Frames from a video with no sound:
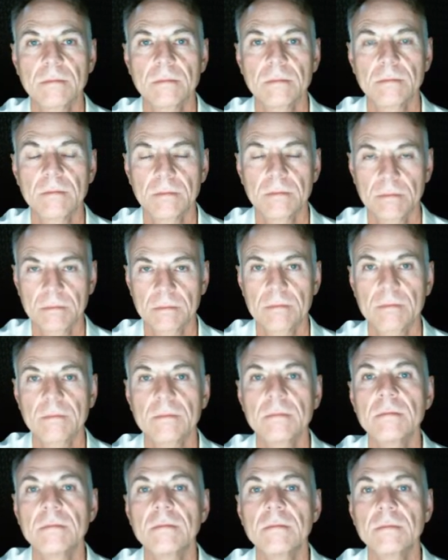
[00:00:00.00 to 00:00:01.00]

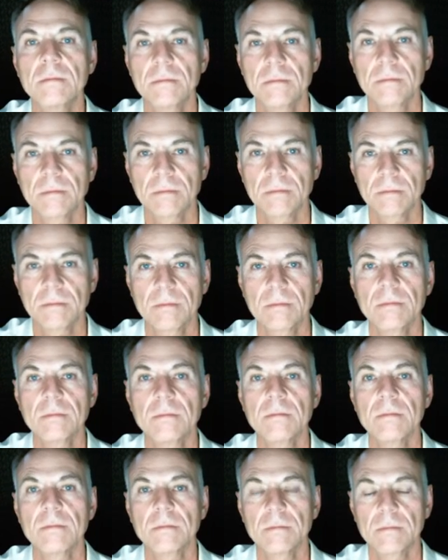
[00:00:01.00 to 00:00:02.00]

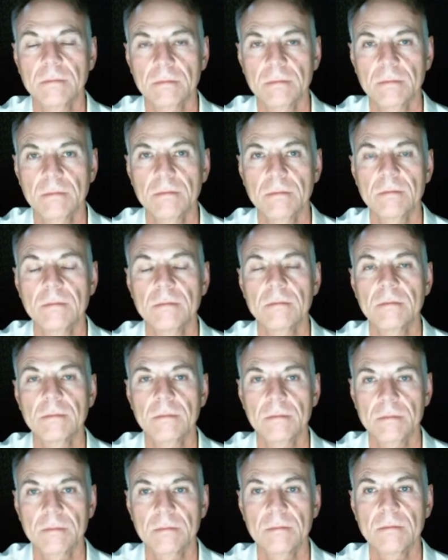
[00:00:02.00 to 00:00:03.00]

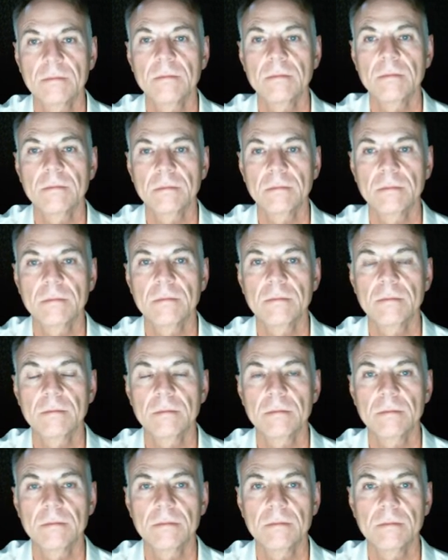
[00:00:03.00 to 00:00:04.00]

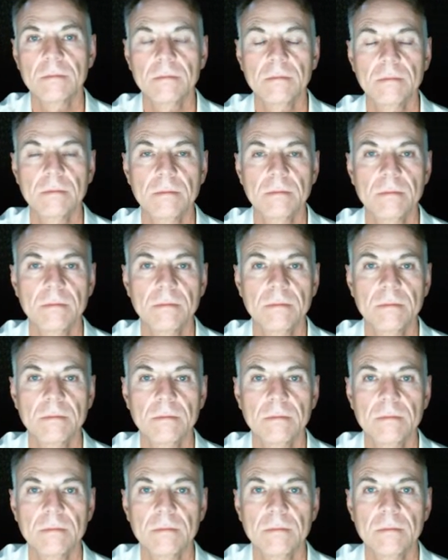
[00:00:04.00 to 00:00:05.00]

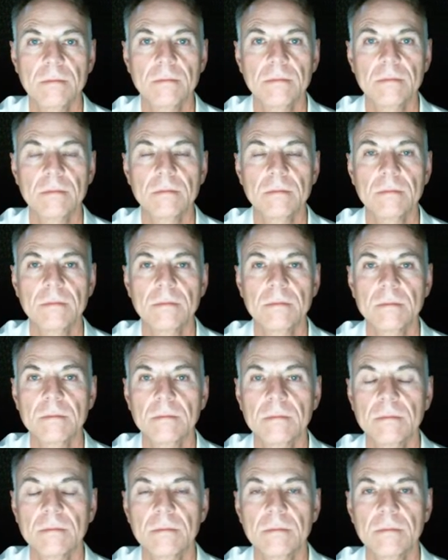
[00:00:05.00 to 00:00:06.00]

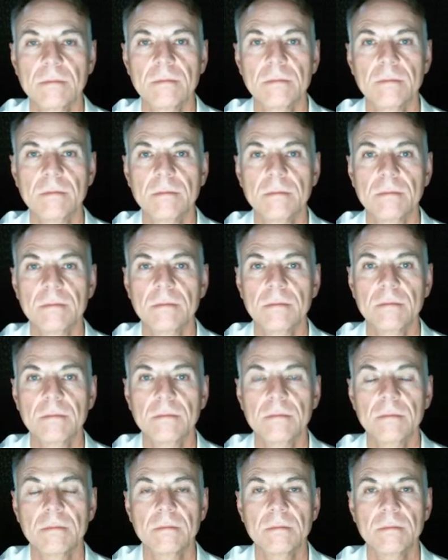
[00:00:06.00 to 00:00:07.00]

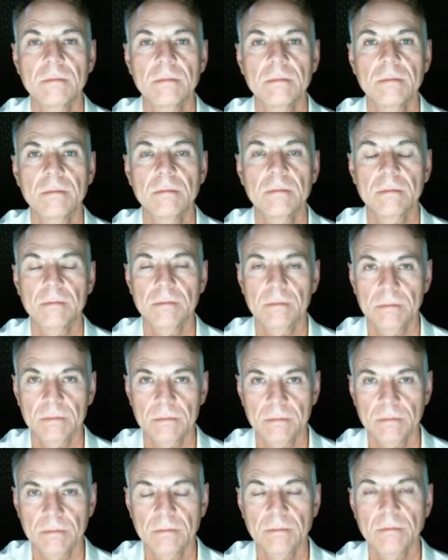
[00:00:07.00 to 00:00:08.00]
The person shown says nothing.